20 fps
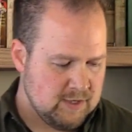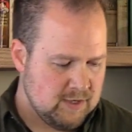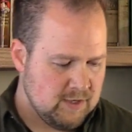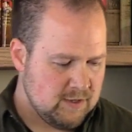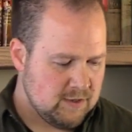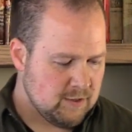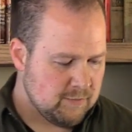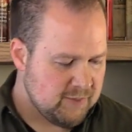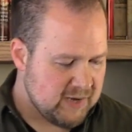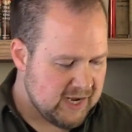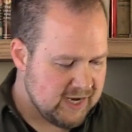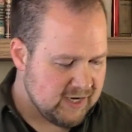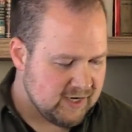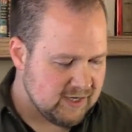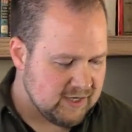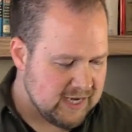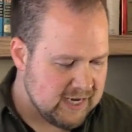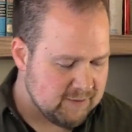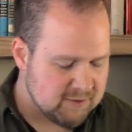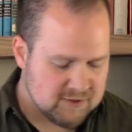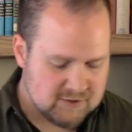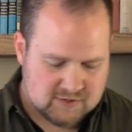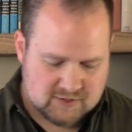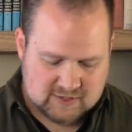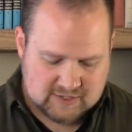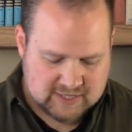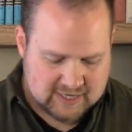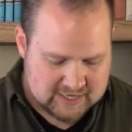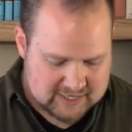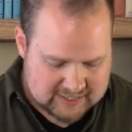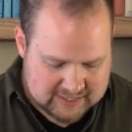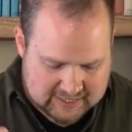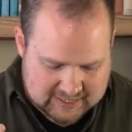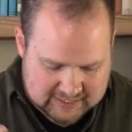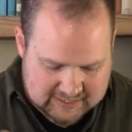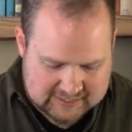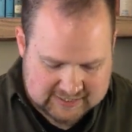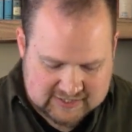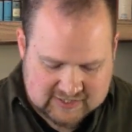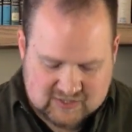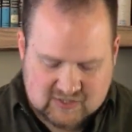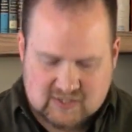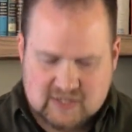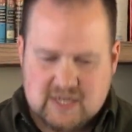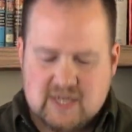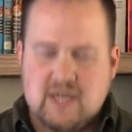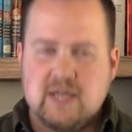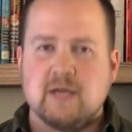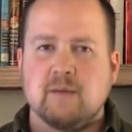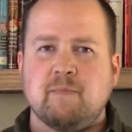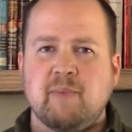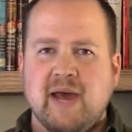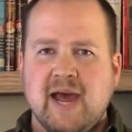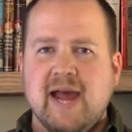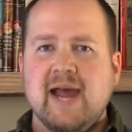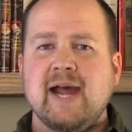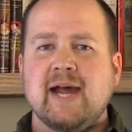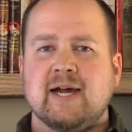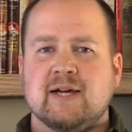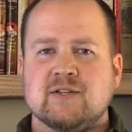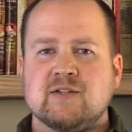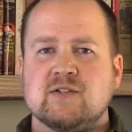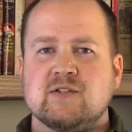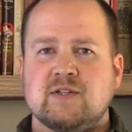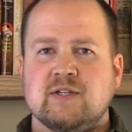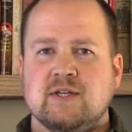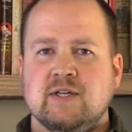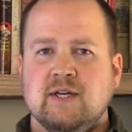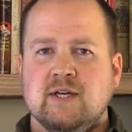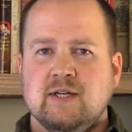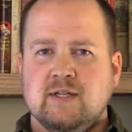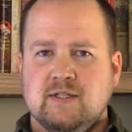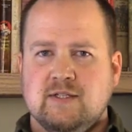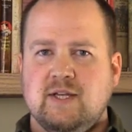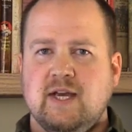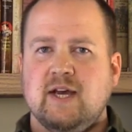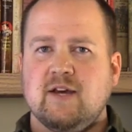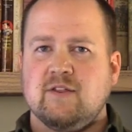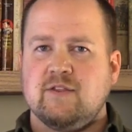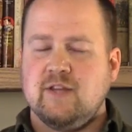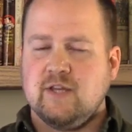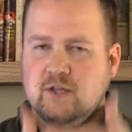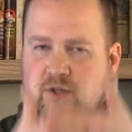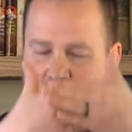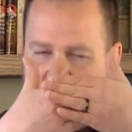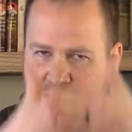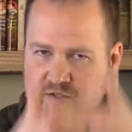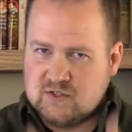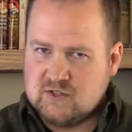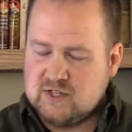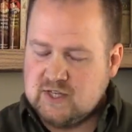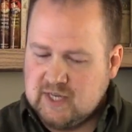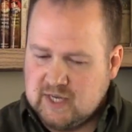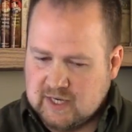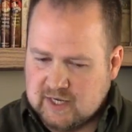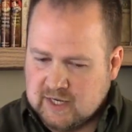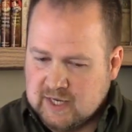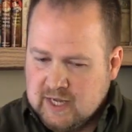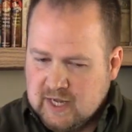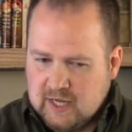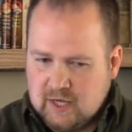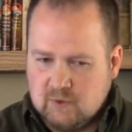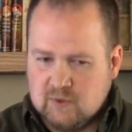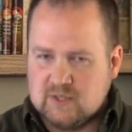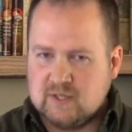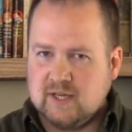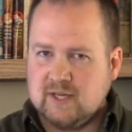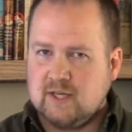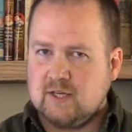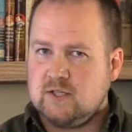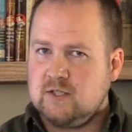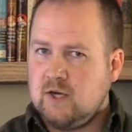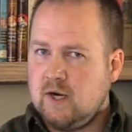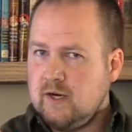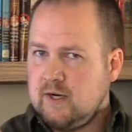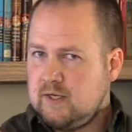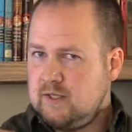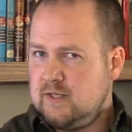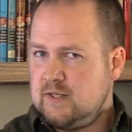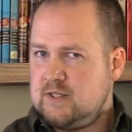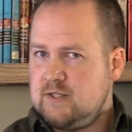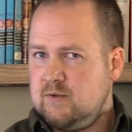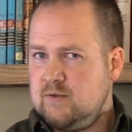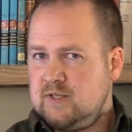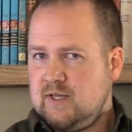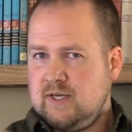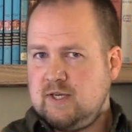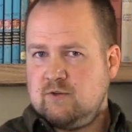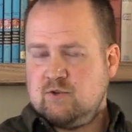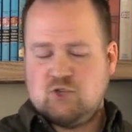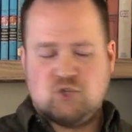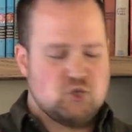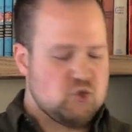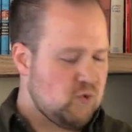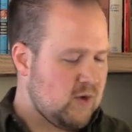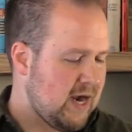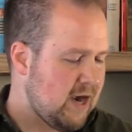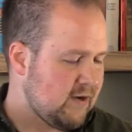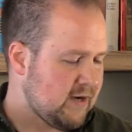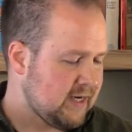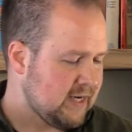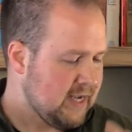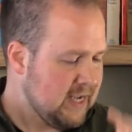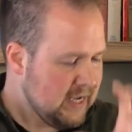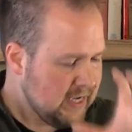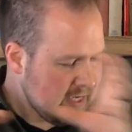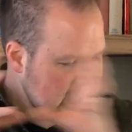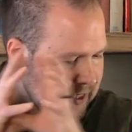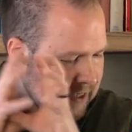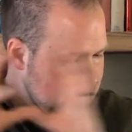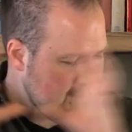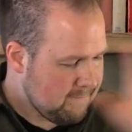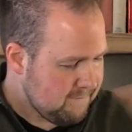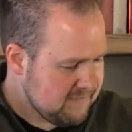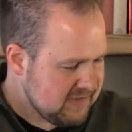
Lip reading: Their pagan neighbors, they didn't see past death. They couldn't see it. It was like a darkness. It was like it was shrouded in